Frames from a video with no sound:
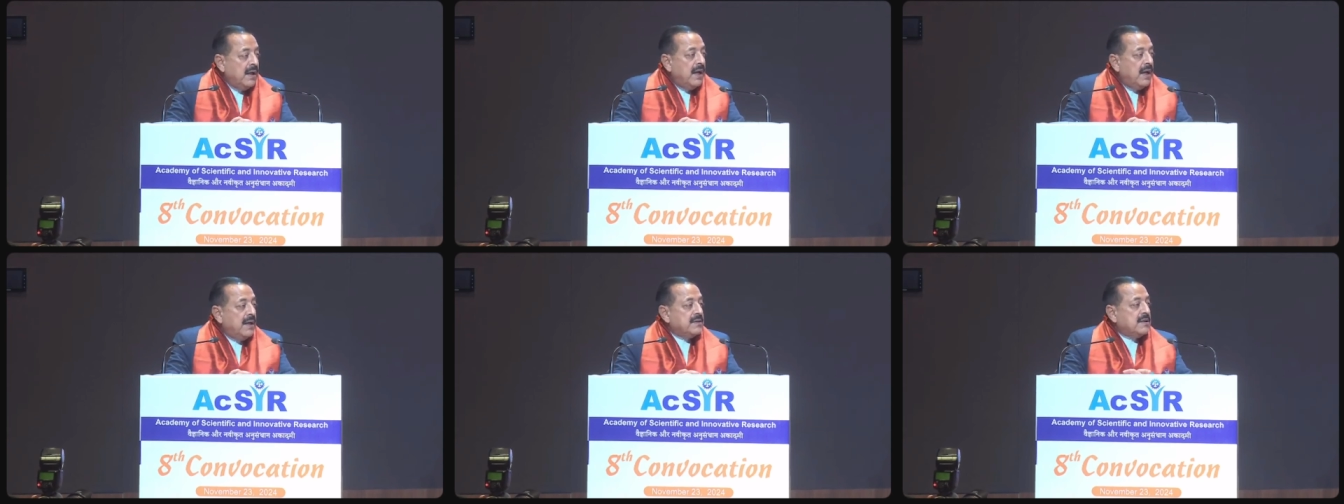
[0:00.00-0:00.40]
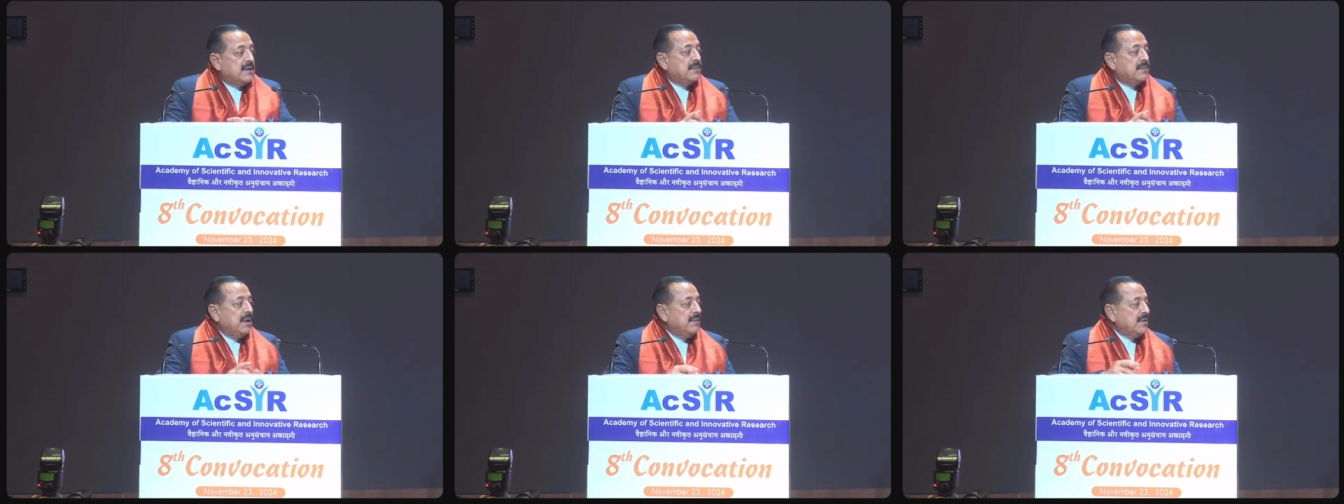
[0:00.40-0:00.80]
and
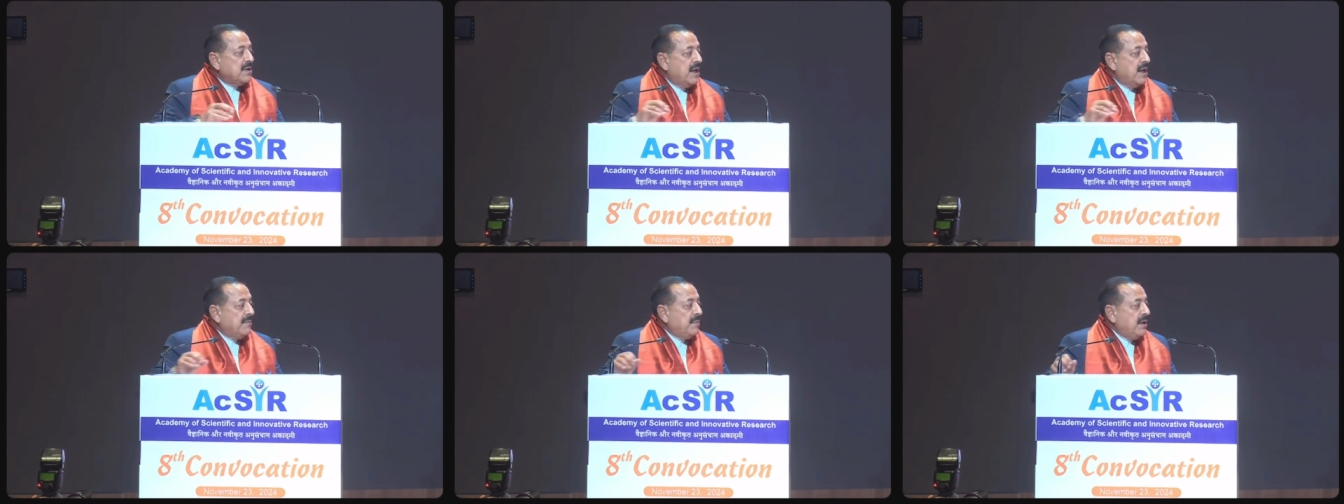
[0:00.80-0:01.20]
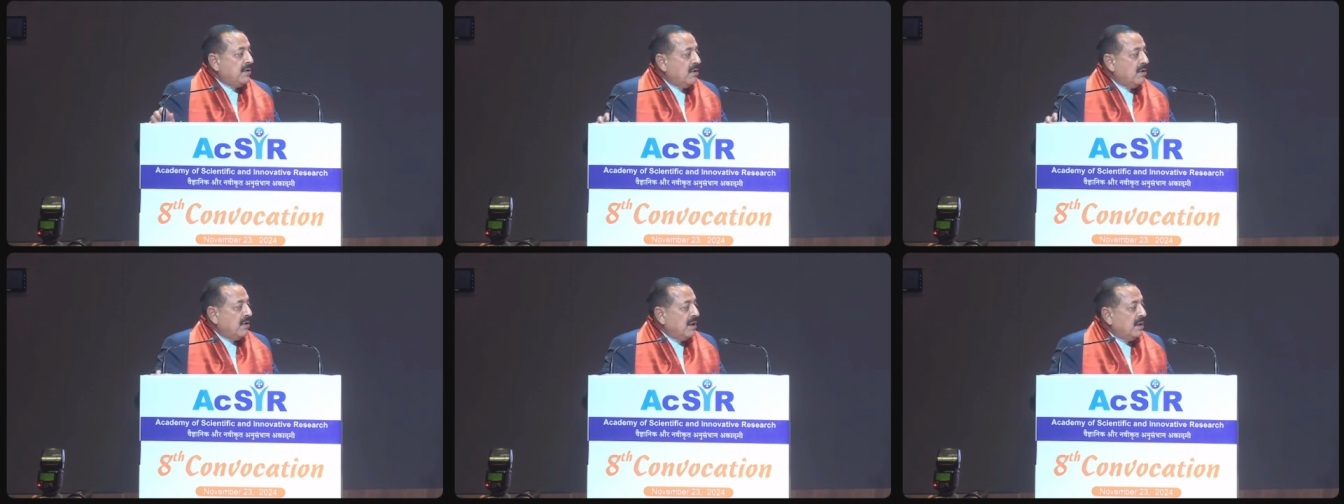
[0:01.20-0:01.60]
something which I have been
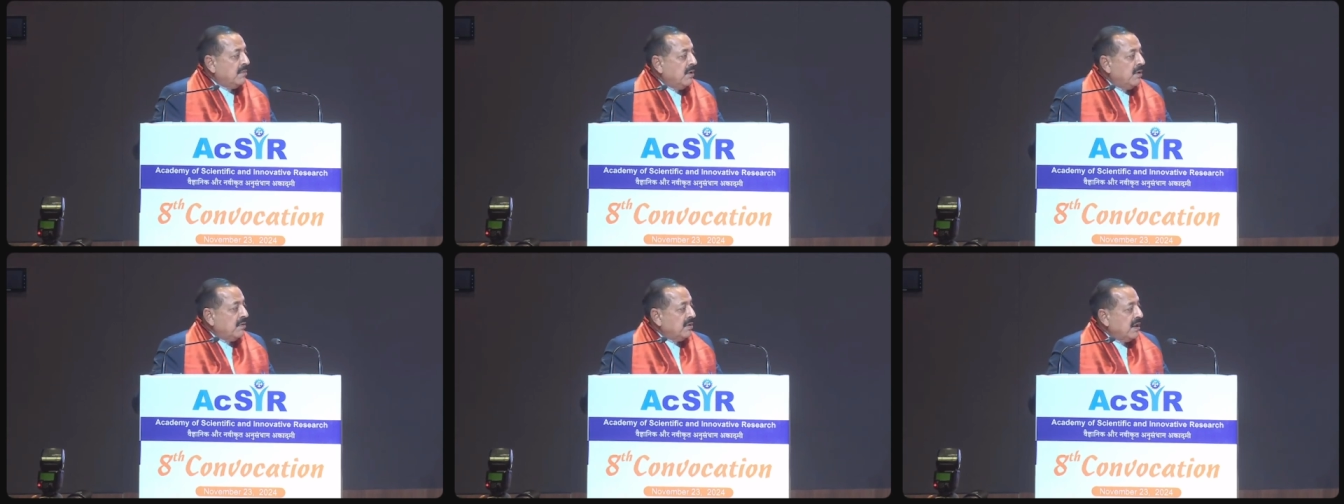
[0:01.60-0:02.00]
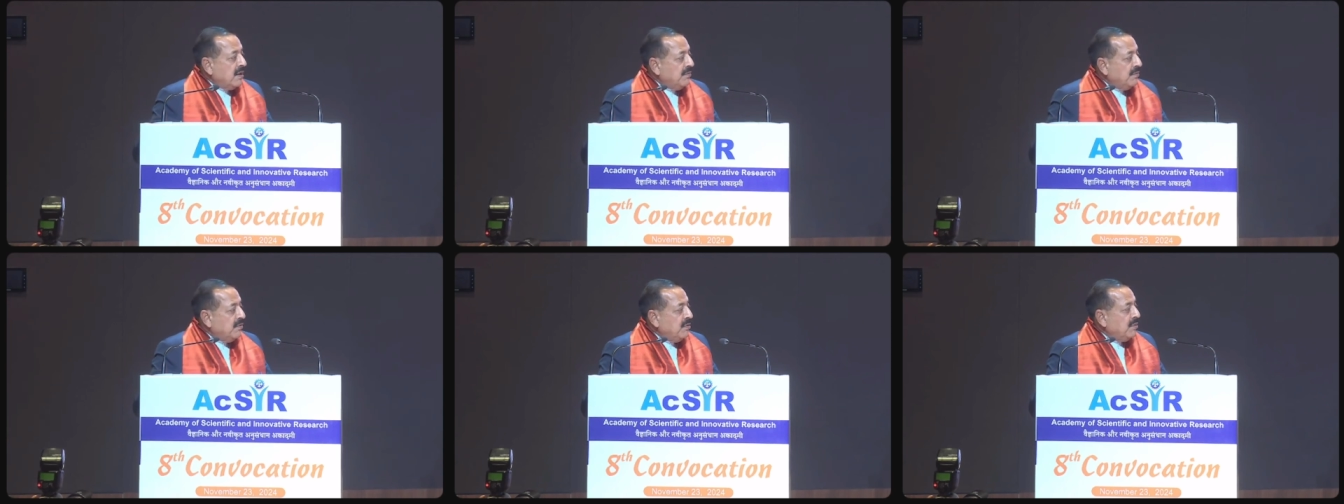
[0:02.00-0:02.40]
talking about, that
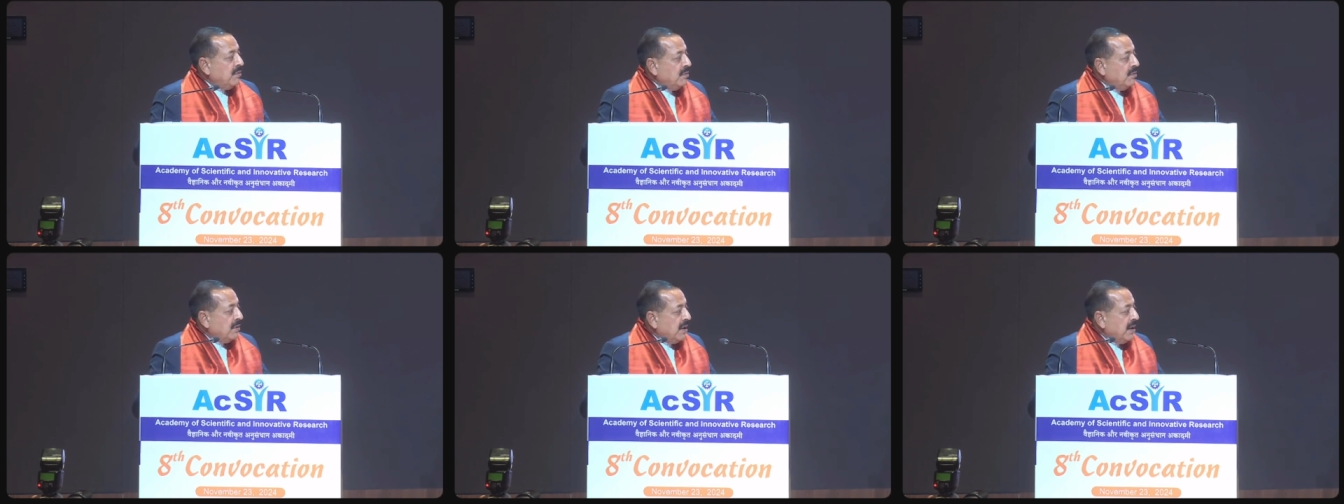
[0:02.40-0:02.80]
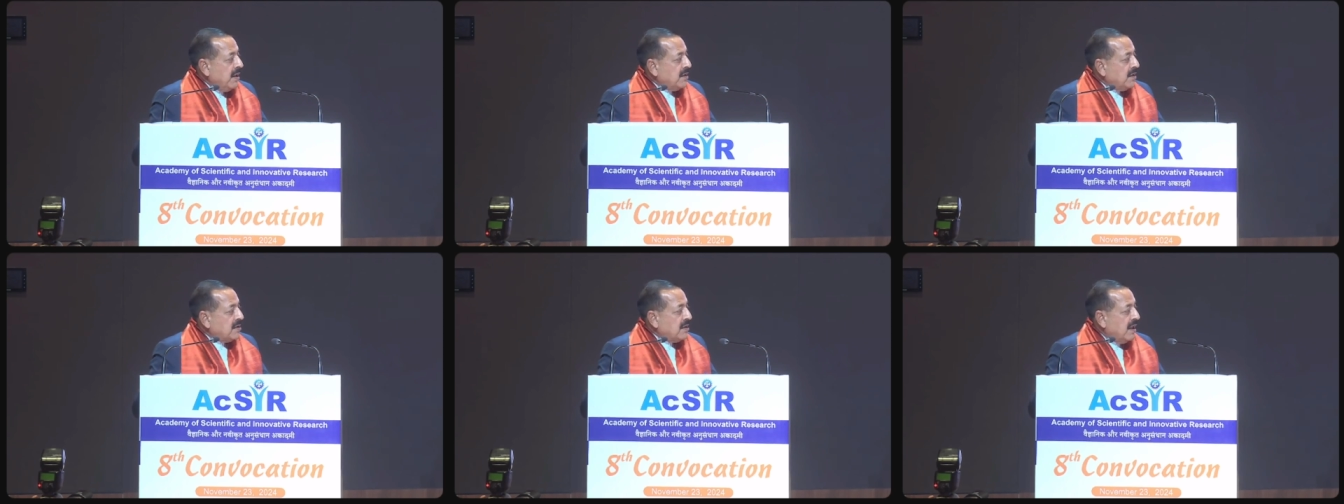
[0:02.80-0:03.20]
if you
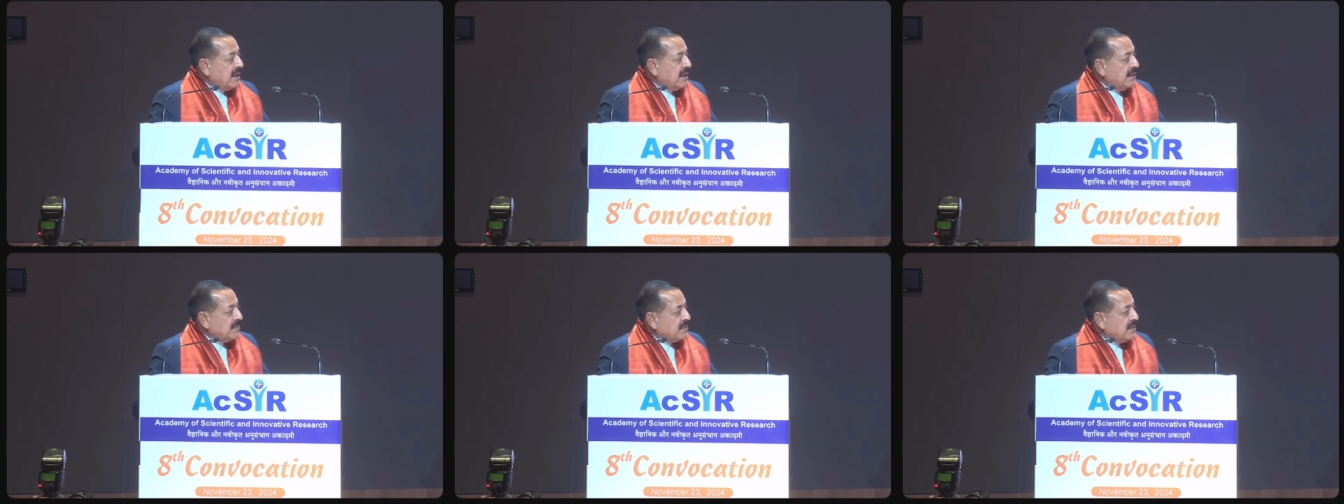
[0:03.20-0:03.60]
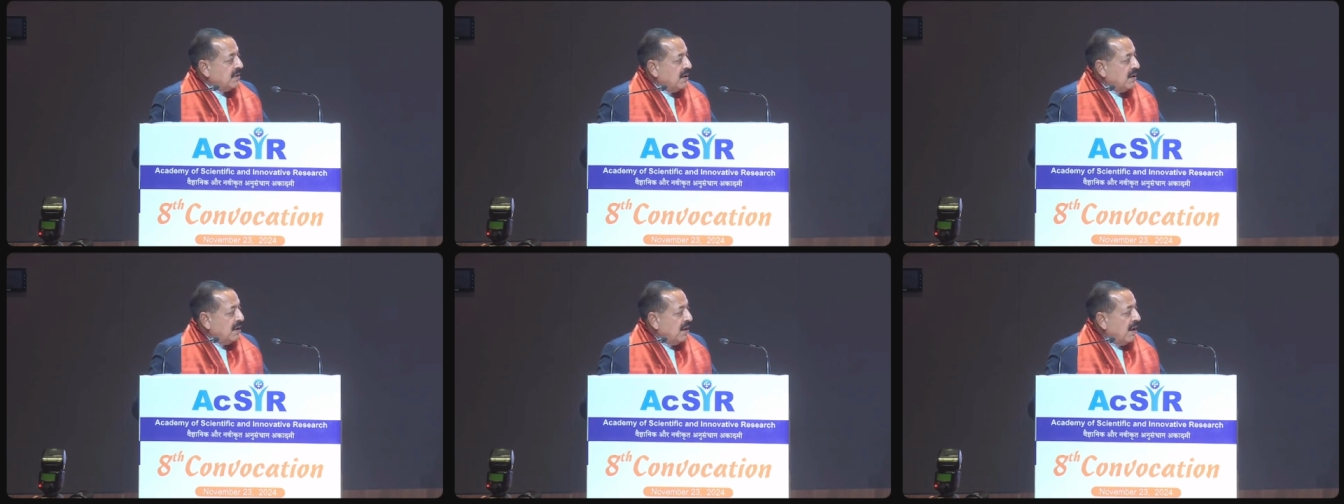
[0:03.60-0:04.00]
create startups,
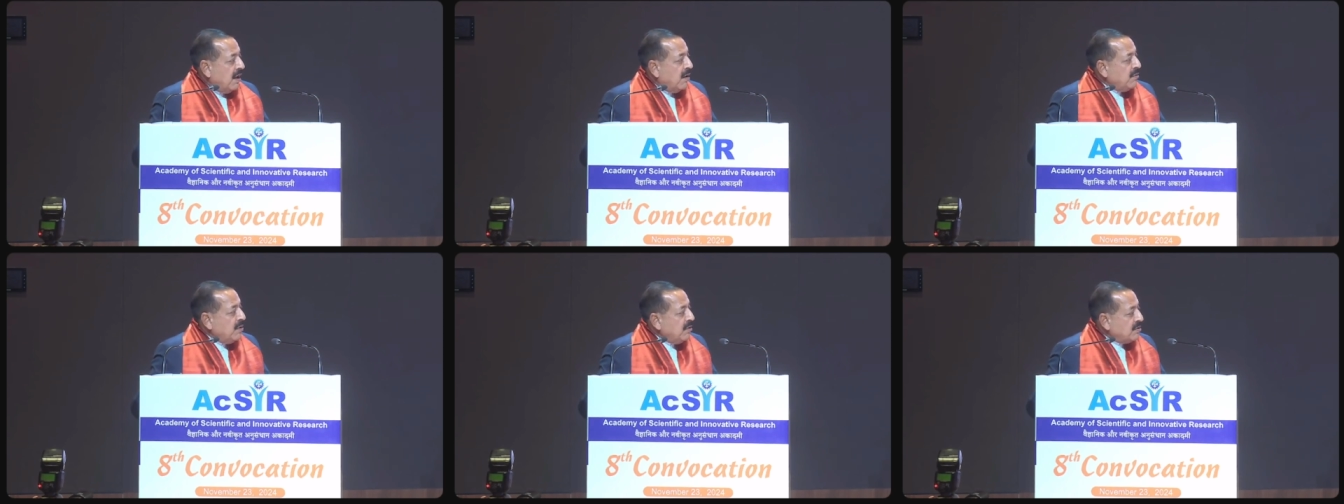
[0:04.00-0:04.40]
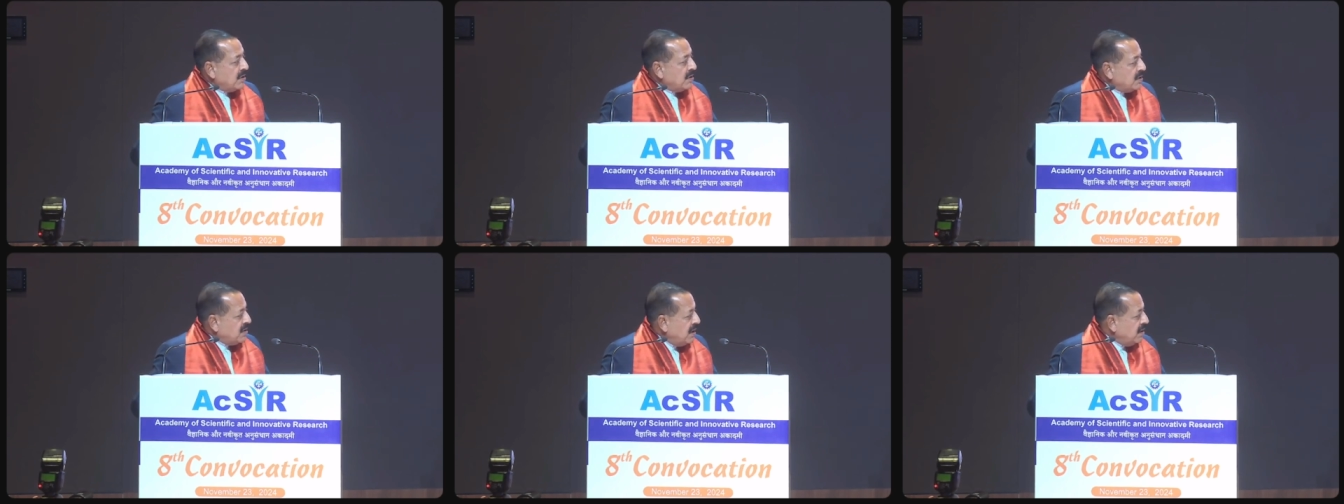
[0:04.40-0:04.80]
how do you
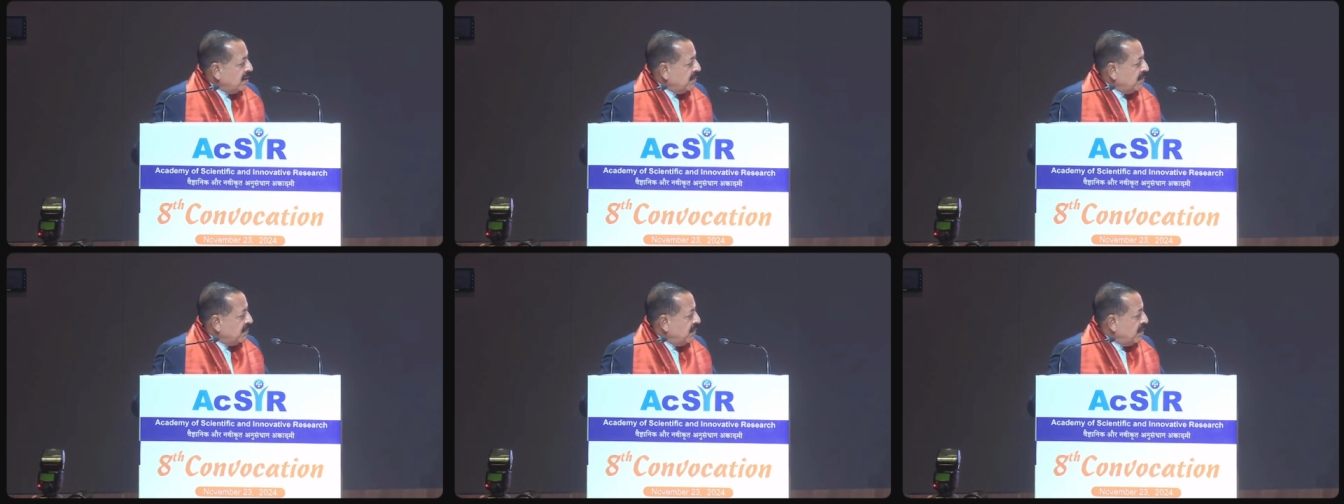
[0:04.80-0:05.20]
sustain them?